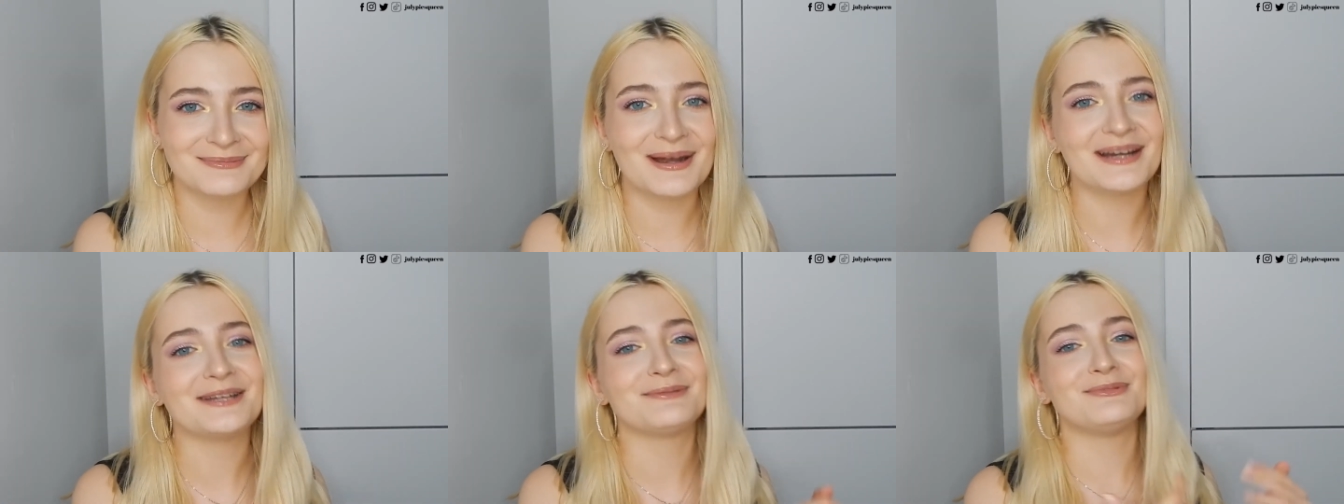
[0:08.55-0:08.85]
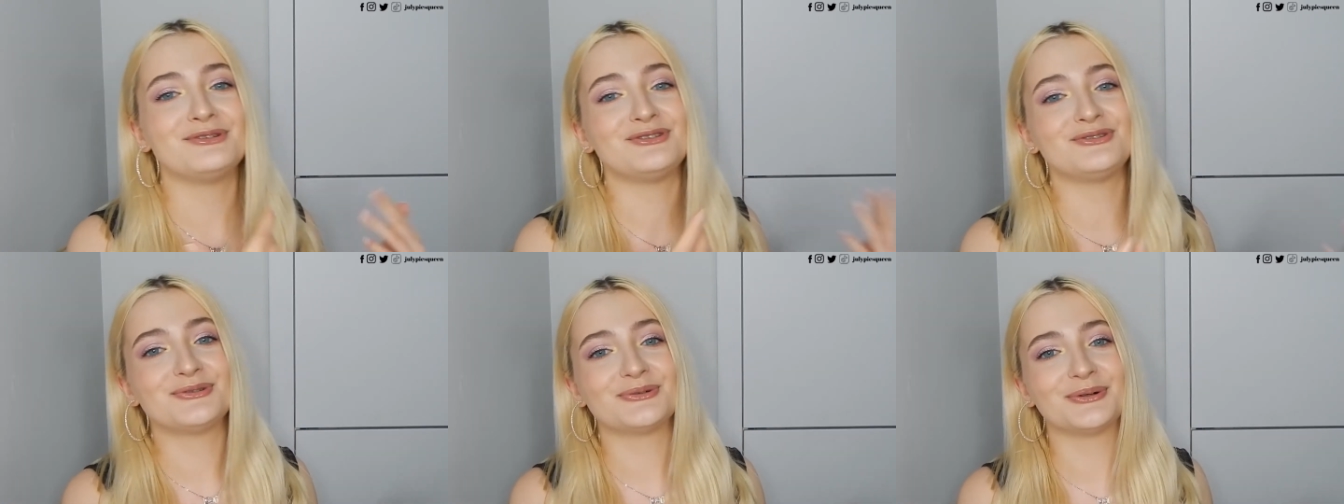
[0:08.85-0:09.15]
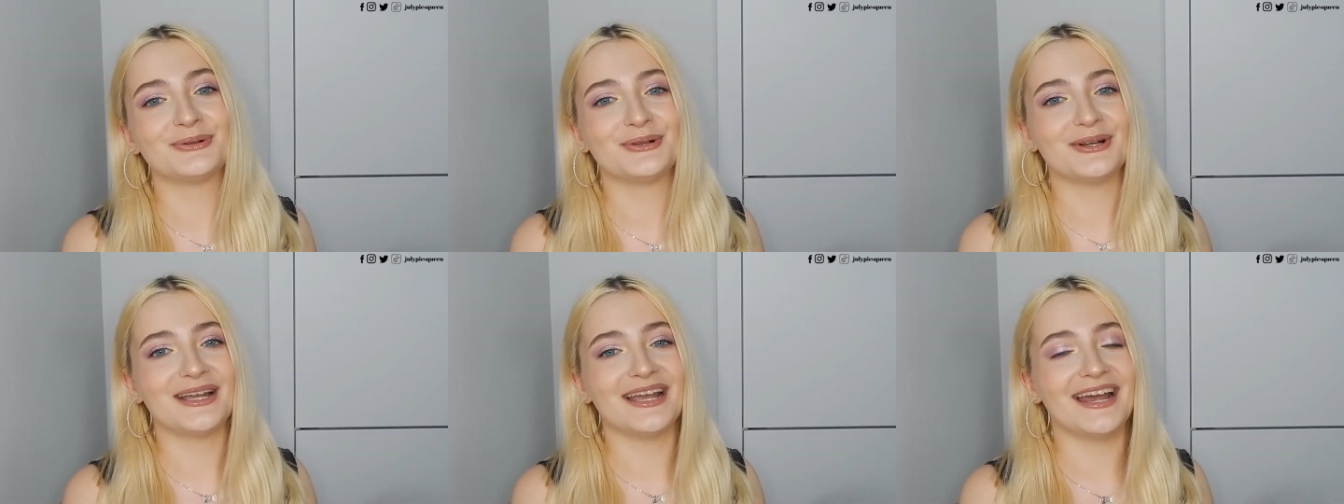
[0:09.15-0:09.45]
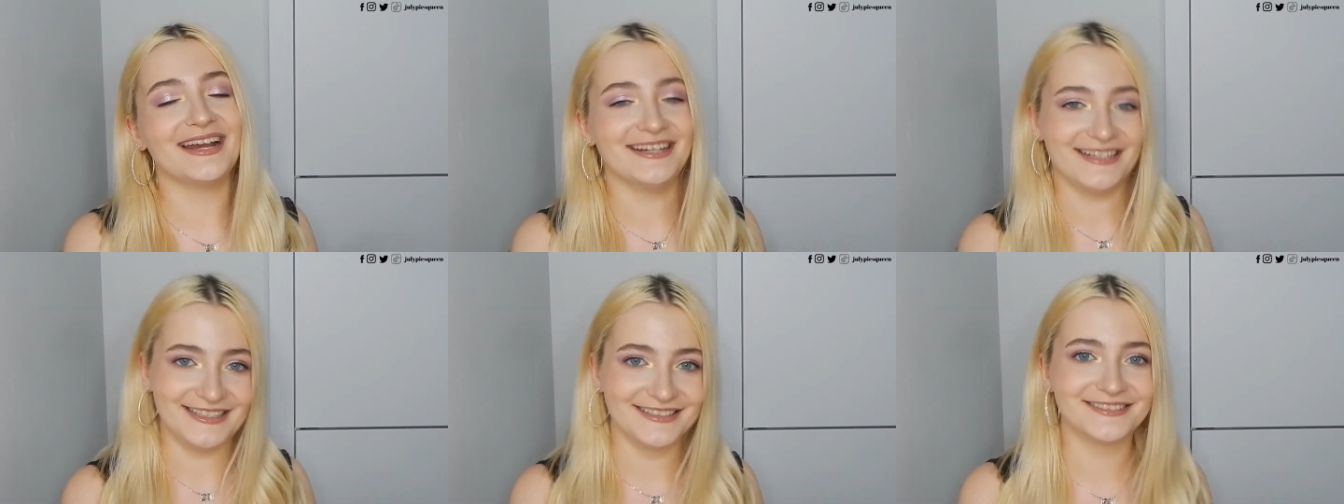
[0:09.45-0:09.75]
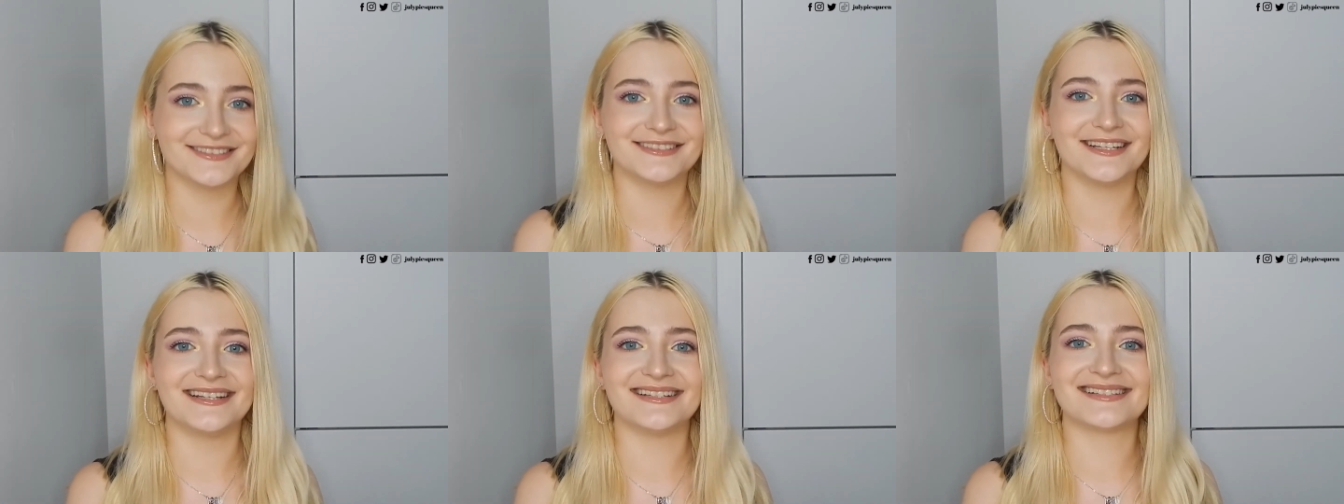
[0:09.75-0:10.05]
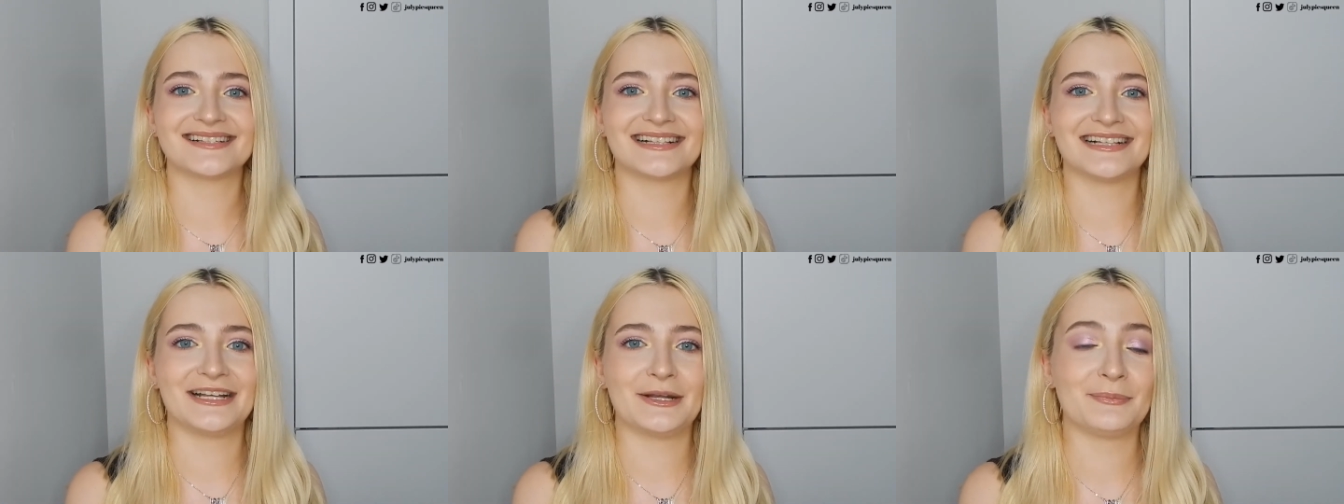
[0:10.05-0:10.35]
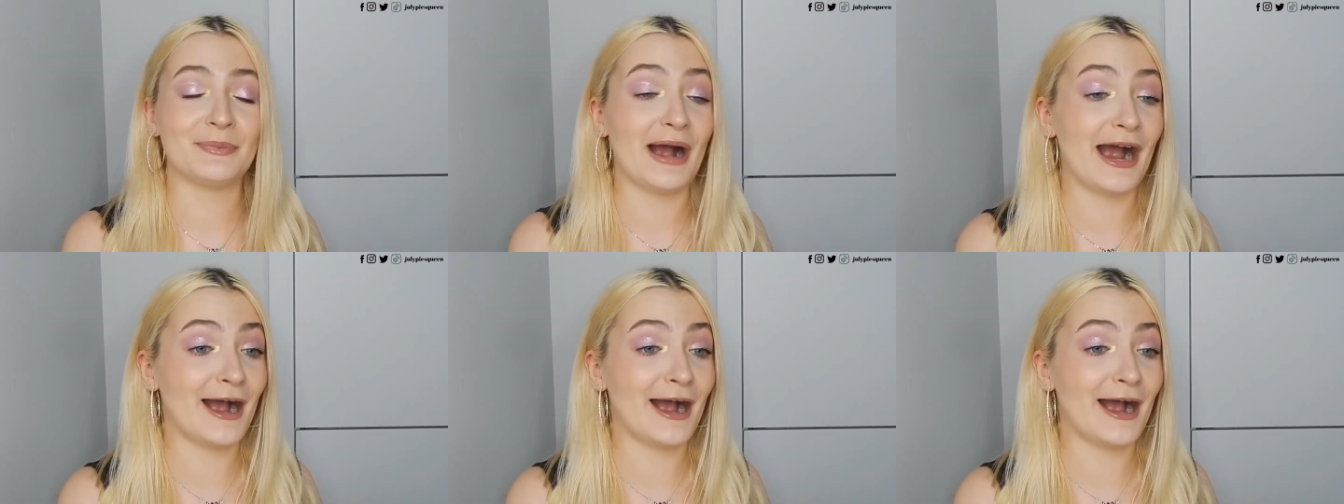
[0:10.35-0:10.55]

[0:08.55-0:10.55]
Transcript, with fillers: My name is Julie and in today's clip,